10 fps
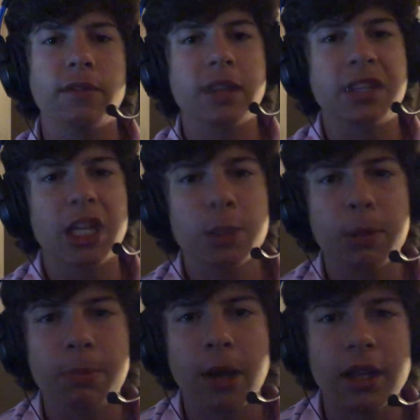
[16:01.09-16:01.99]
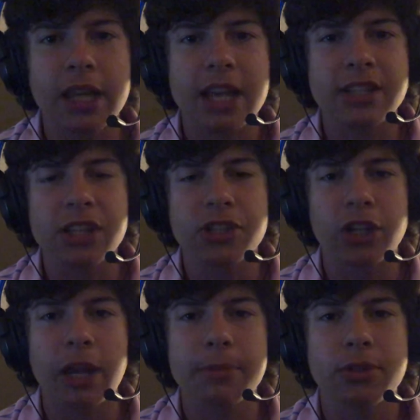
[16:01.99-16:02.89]
the DSP Podcast
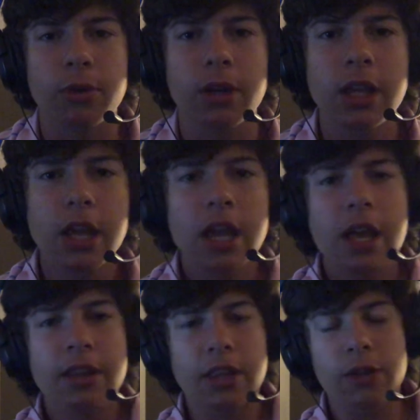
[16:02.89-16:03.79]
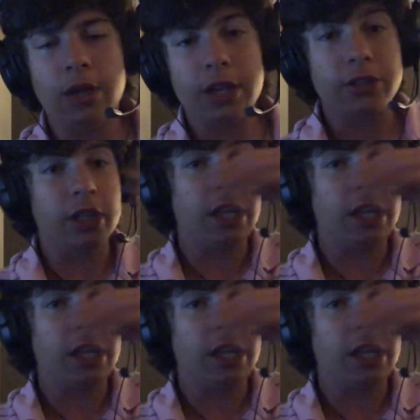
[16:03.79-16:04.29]
Instagram story that you guys are going